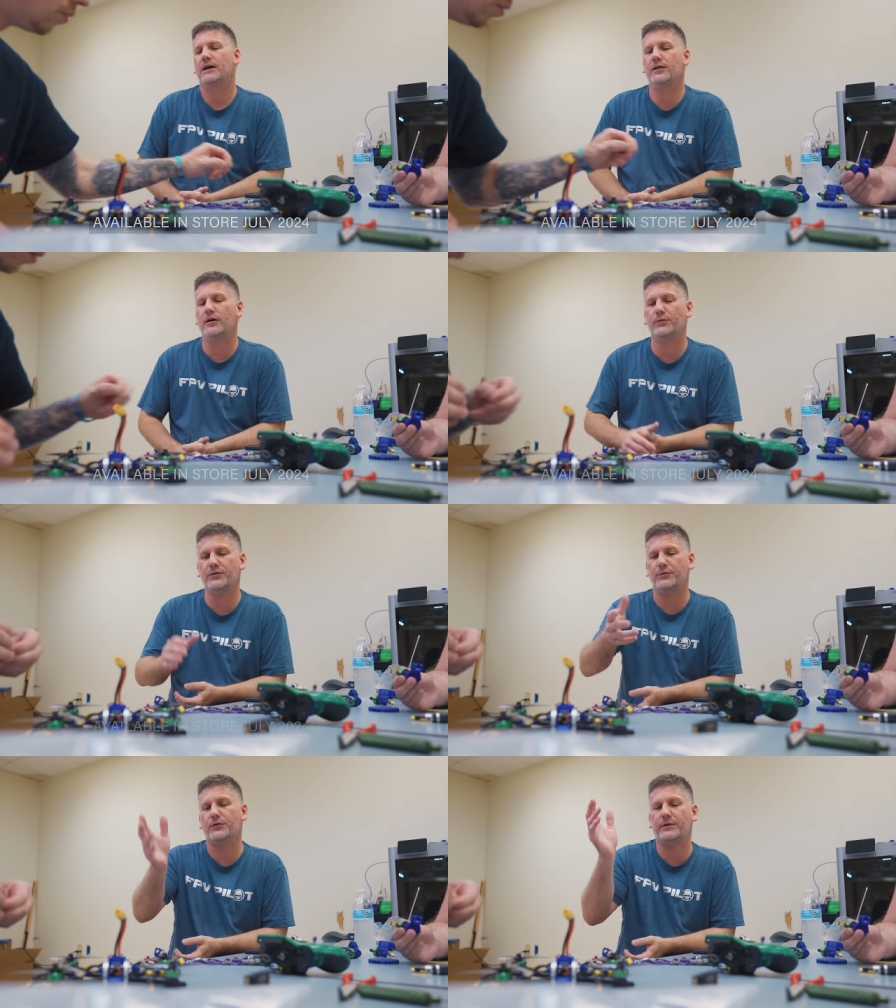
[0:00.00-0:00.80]
along with
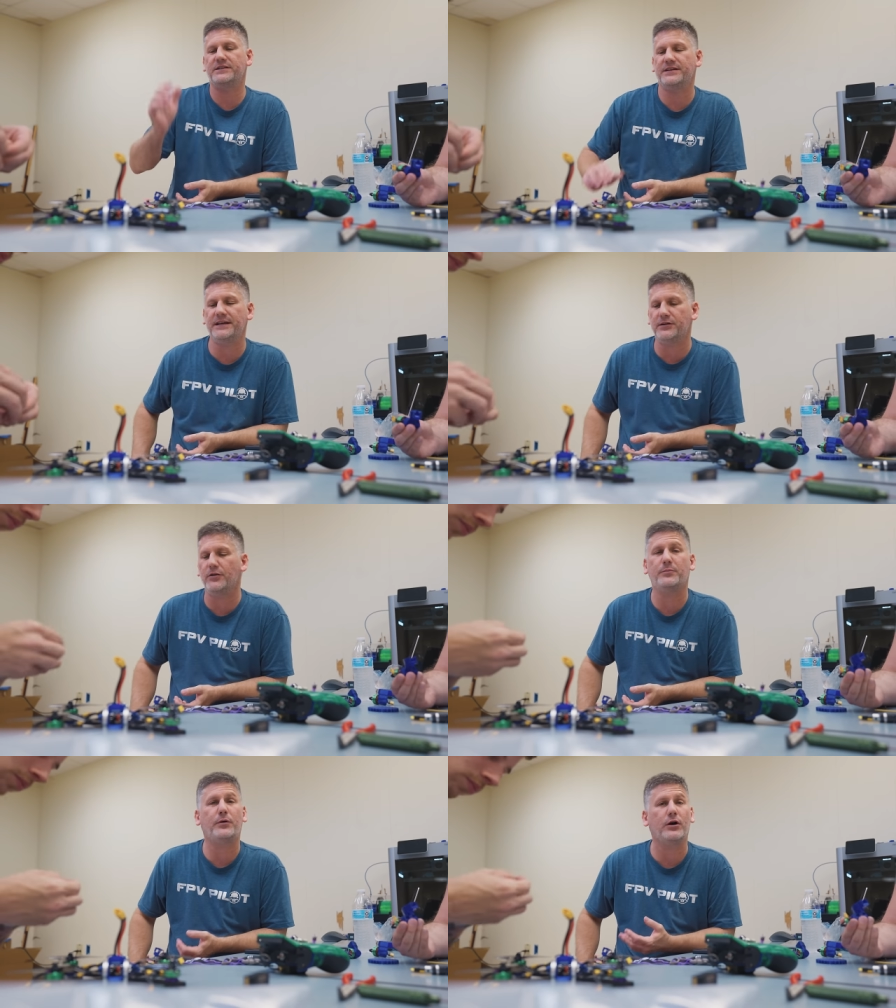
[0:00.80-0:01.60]
the Rotor Riot tank and
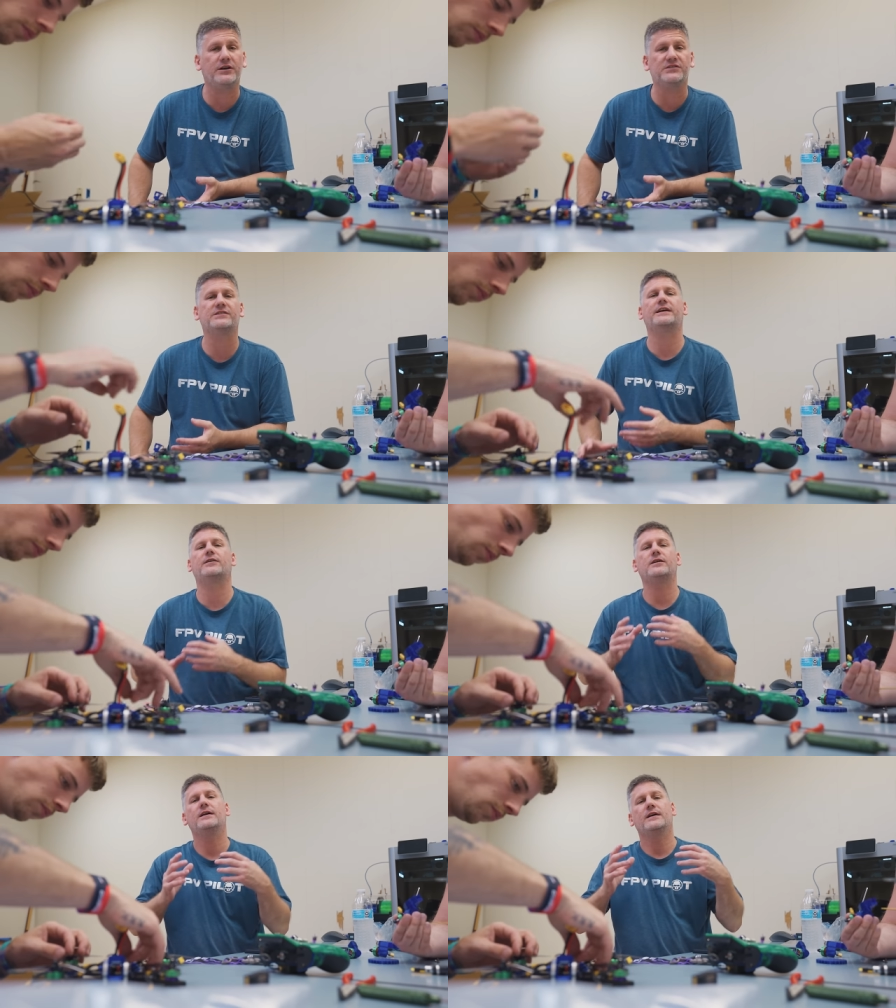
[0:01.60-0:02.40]
all the parts that
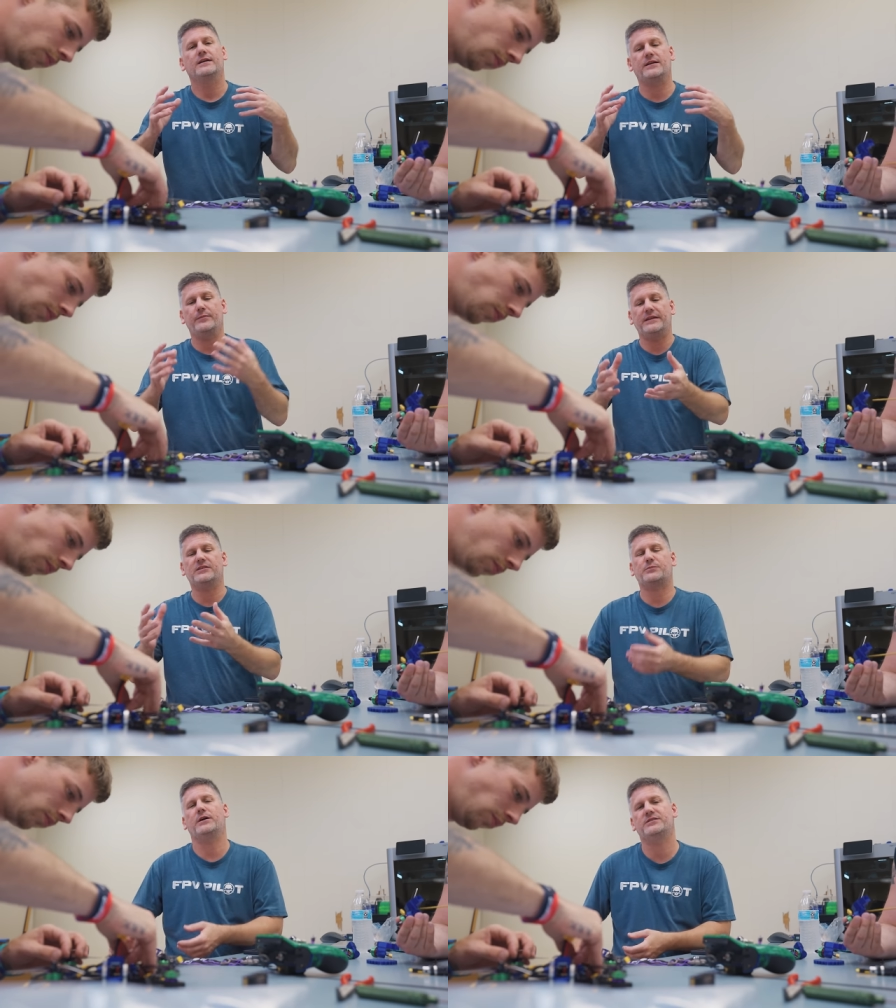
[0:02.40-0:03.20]
are going to make
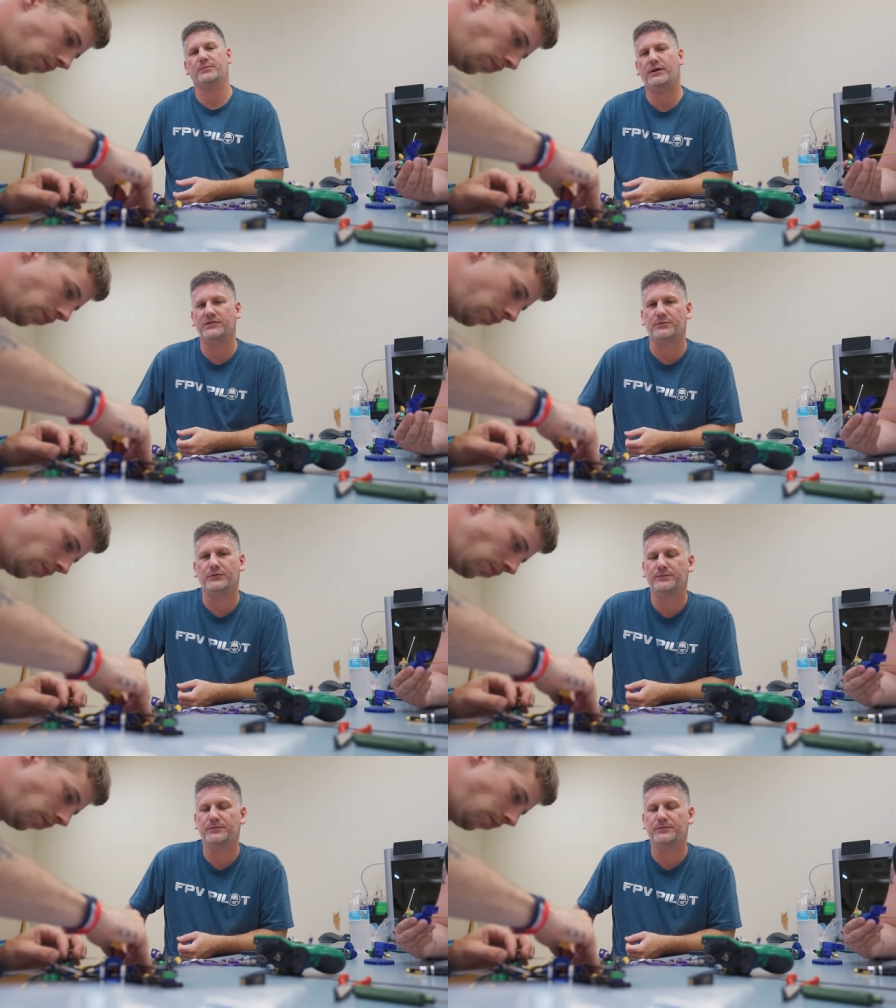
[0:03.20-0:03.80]
this project possible.